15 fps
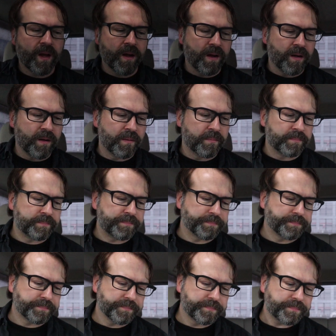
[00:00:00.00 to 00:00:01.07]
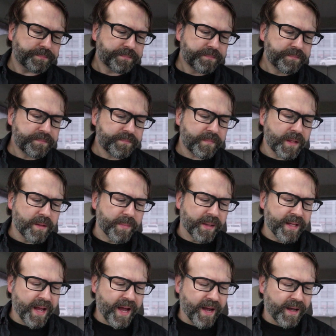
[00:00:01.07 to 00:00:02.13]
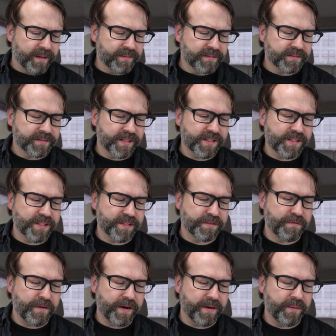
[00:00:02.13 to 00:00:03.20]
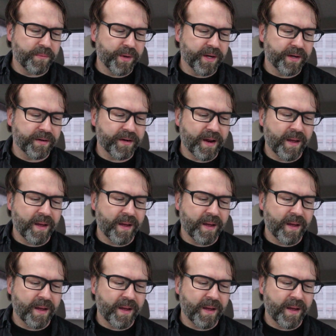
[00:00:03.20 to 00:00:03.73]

But yeah, this is very weird.